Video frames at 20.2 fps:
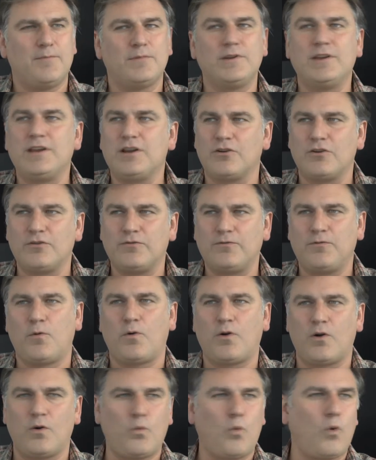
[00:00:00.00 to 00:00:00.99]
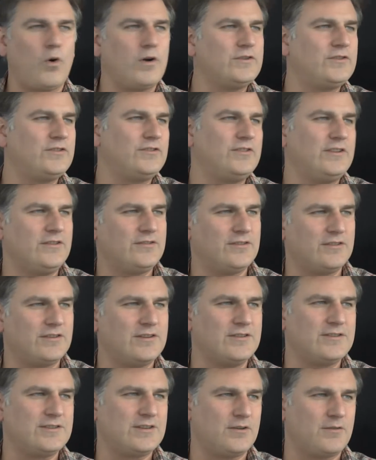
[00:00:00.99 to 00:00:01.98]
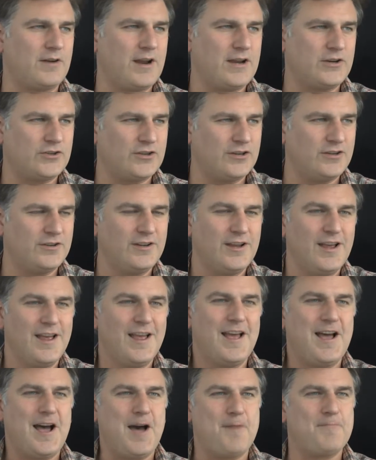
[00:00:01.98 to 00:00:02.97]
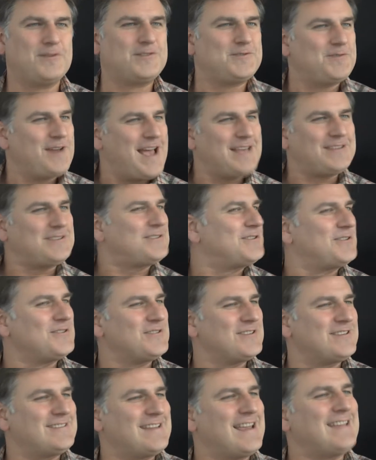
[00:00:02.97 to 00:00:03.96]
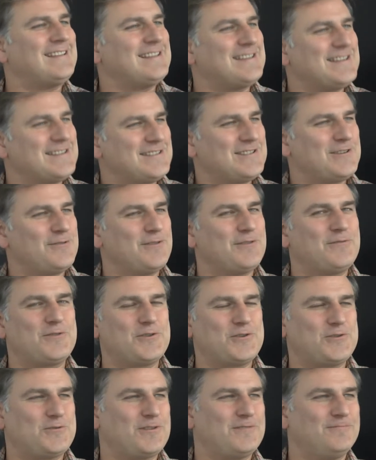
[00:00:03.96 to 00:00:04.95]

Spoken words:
geared for awards season consideration, and so it has a certain stateliness to it for sure.